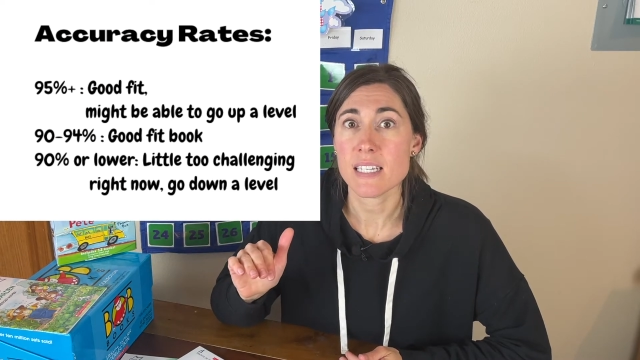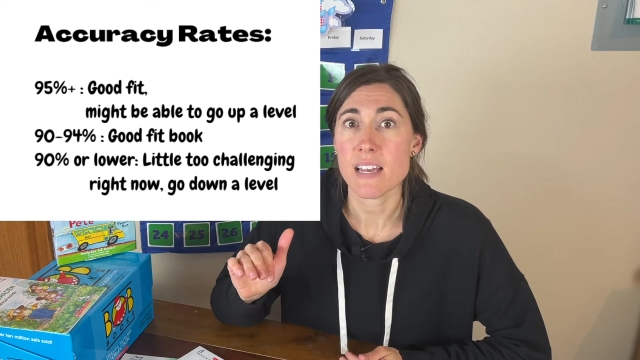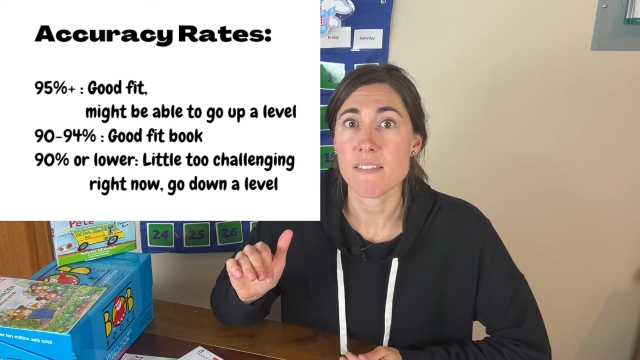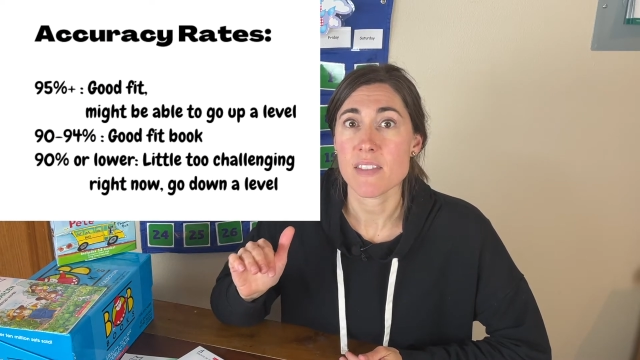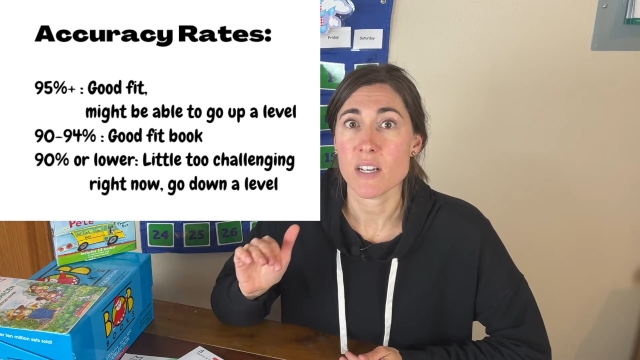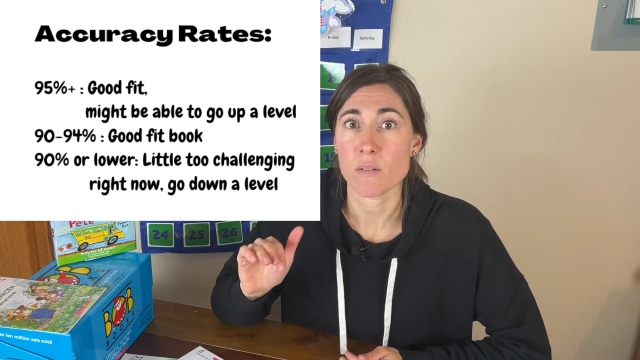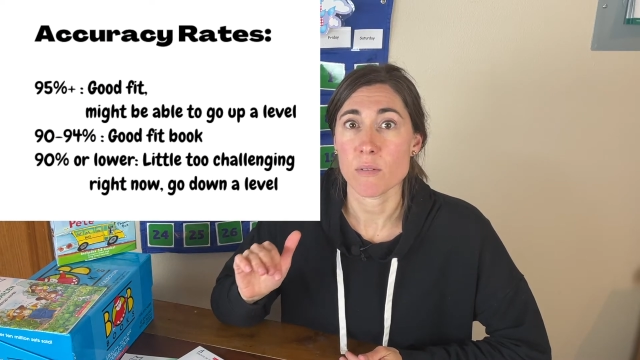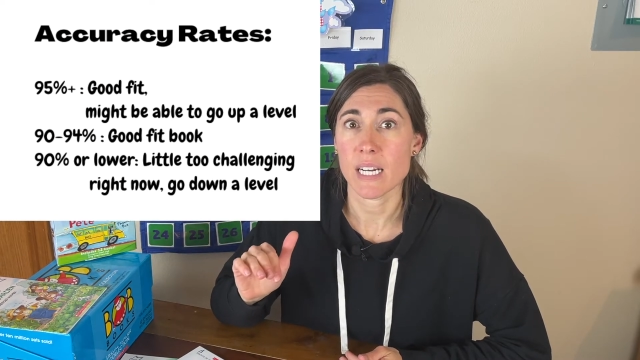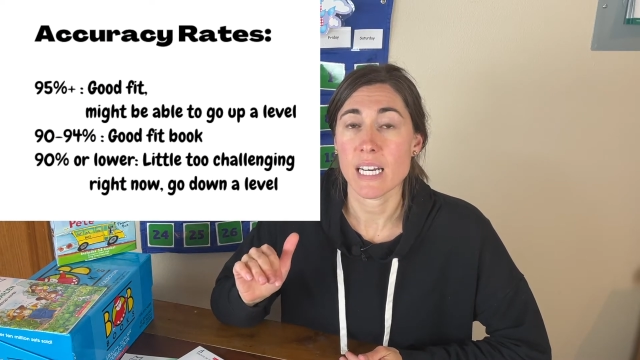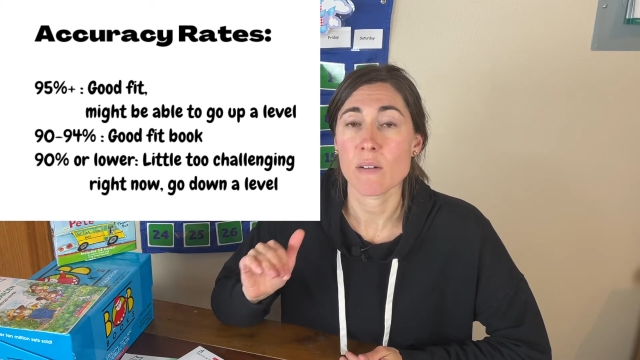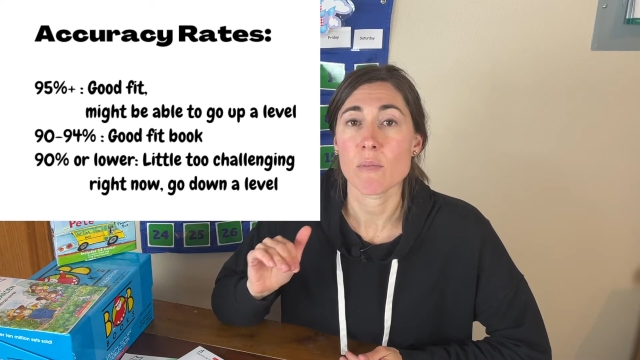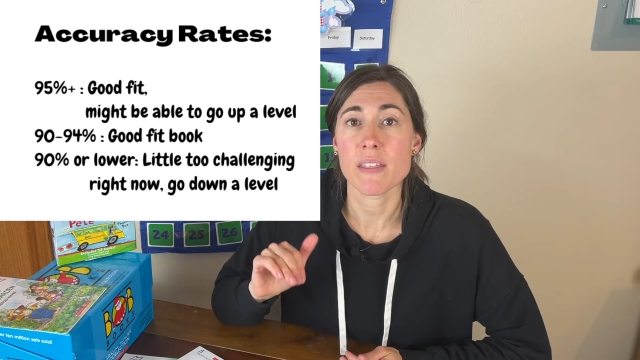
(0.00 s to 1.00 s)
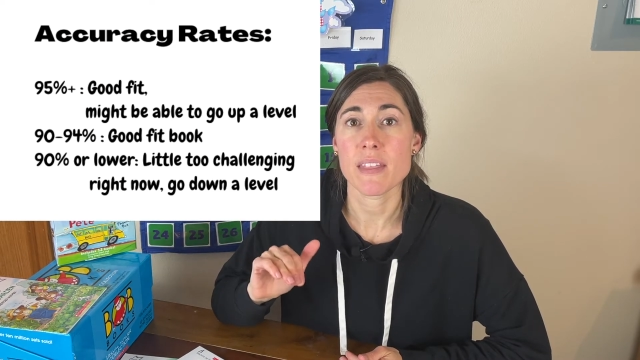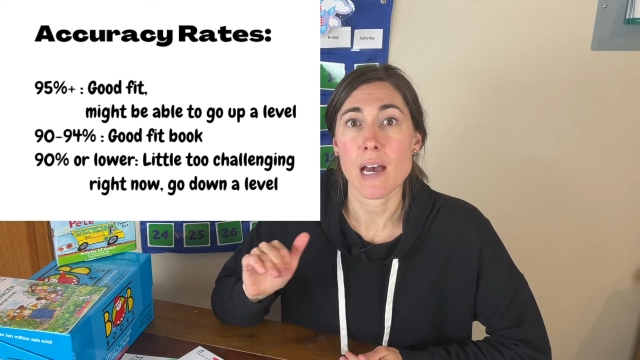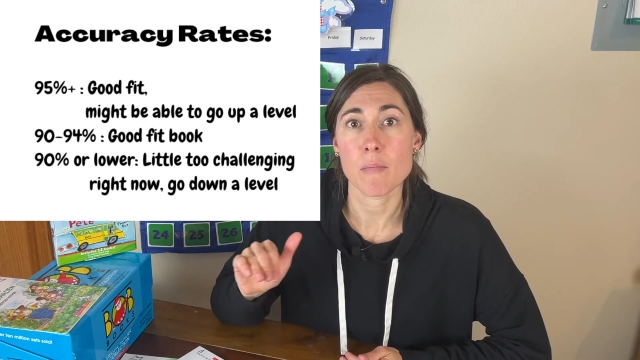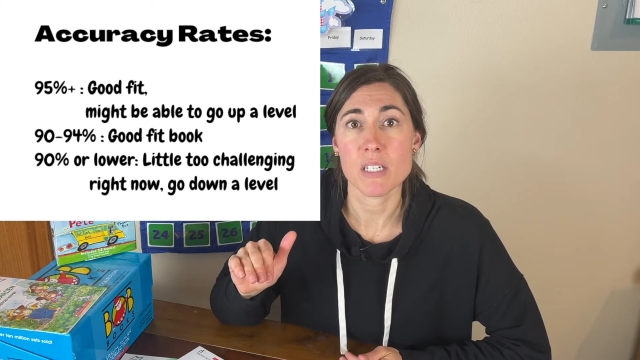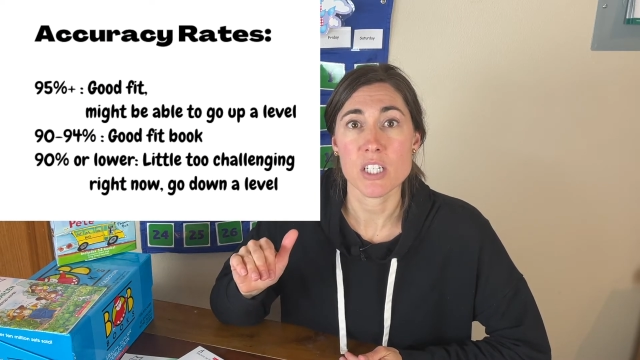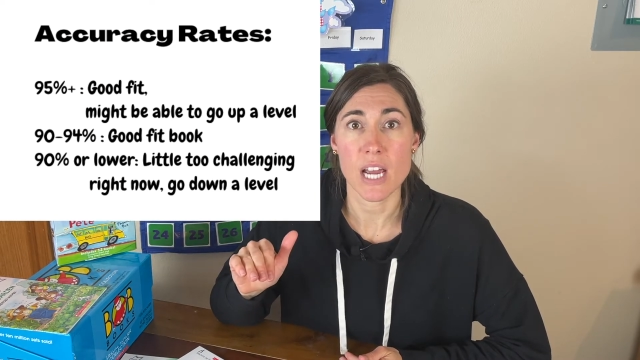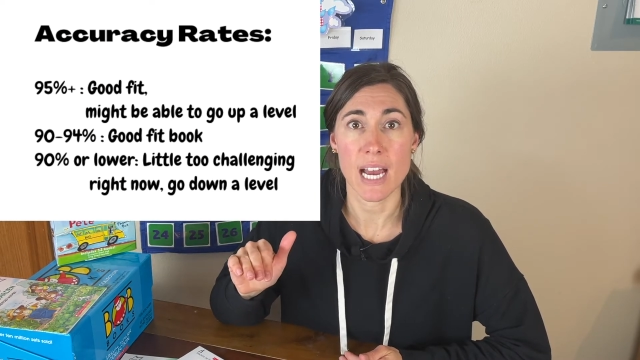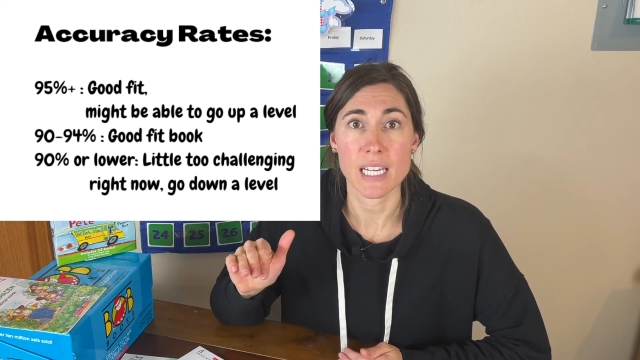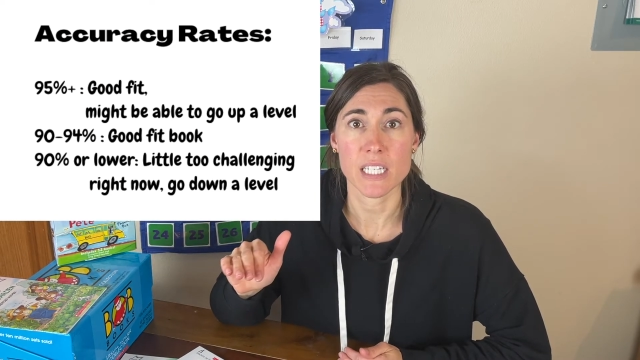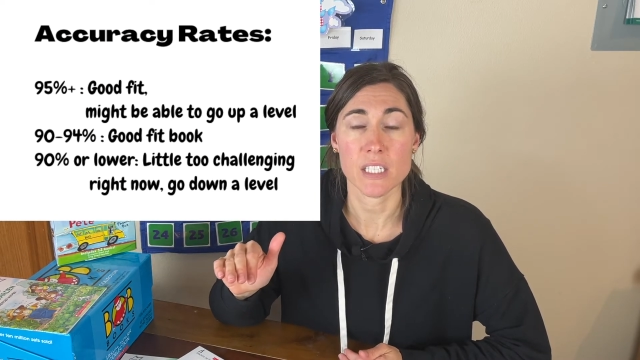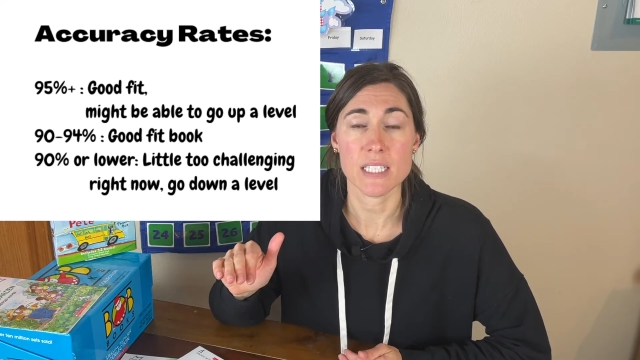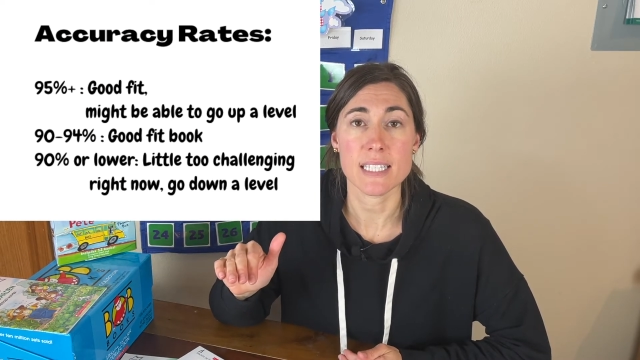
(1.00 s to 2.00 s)
if they're reading with that much
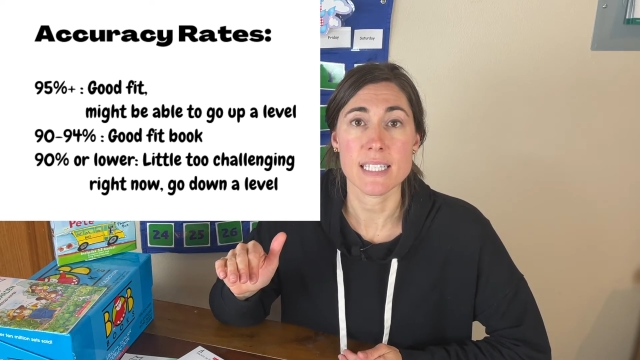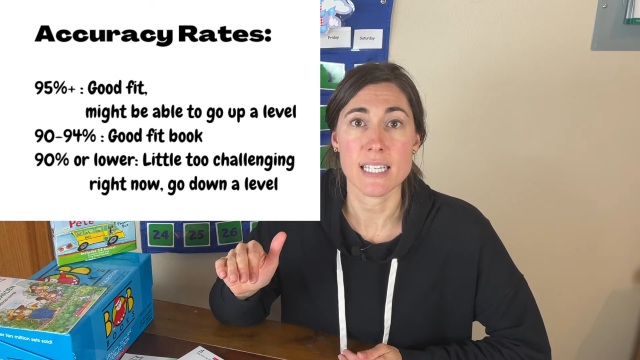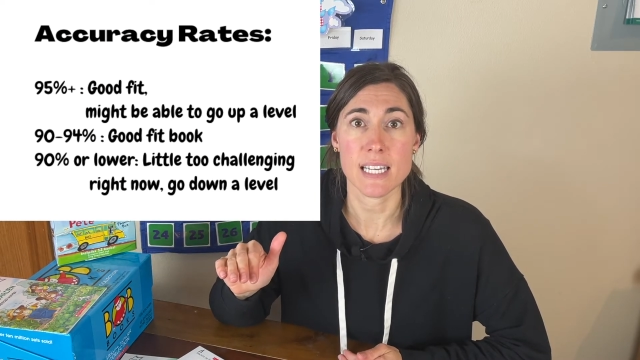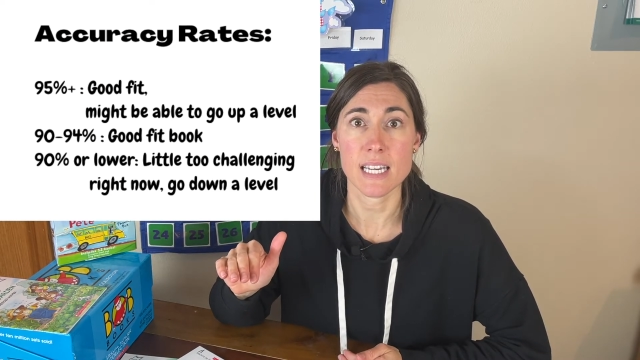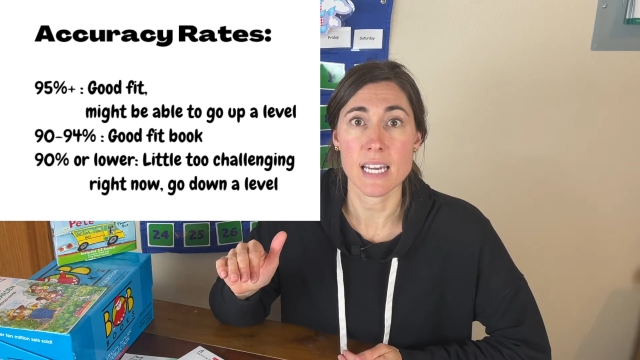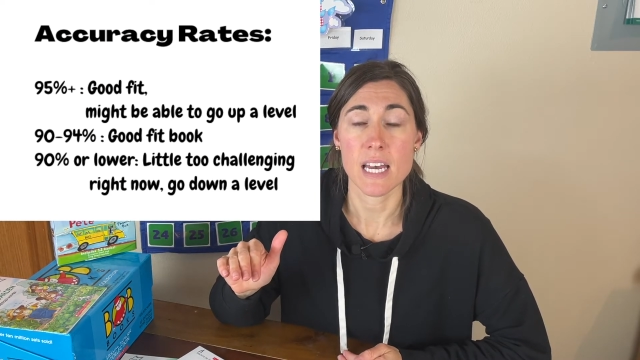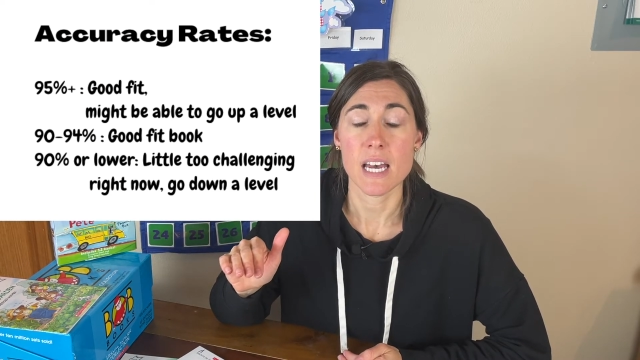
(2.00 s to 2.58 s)
accuracy,